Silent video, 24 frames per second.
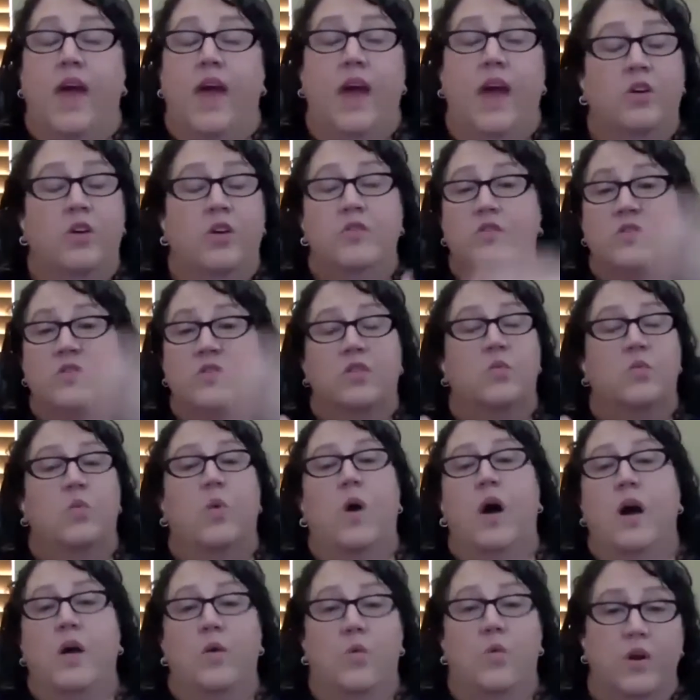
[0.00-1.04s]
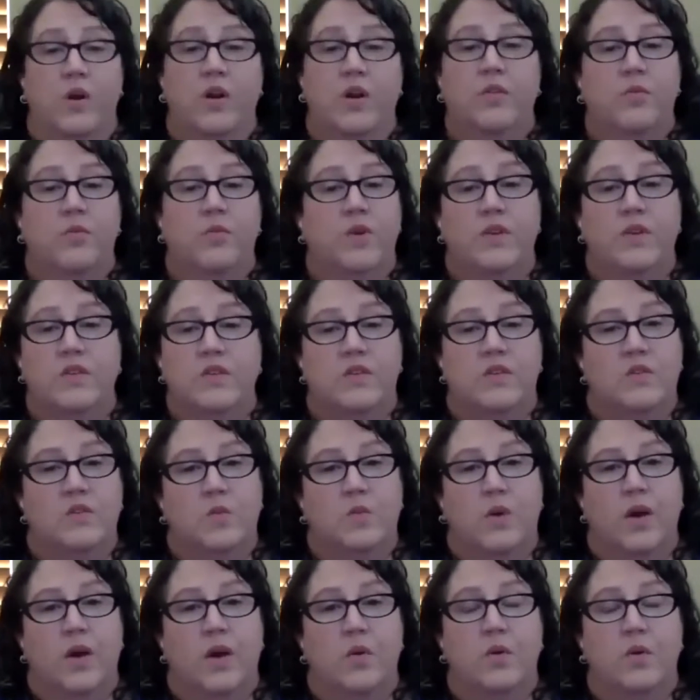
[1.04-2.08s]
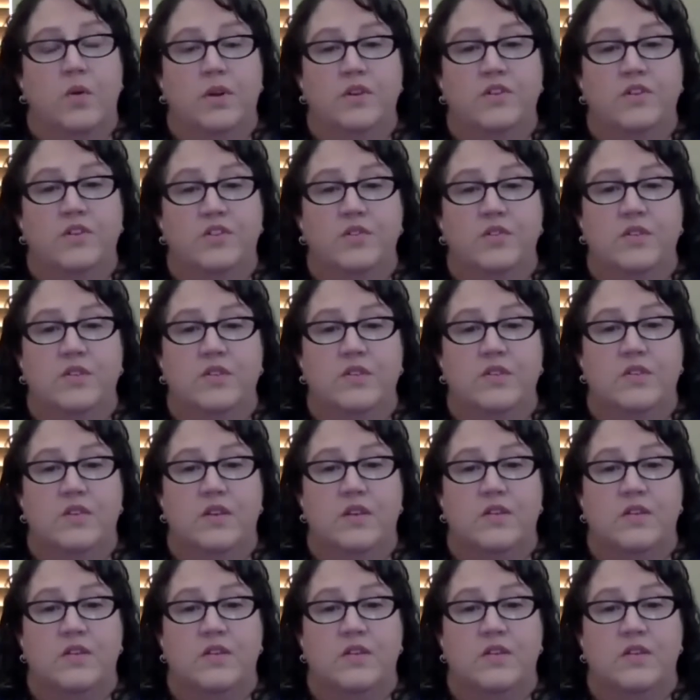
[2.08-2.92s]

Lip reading: that goes to one of the reasons why I want to do this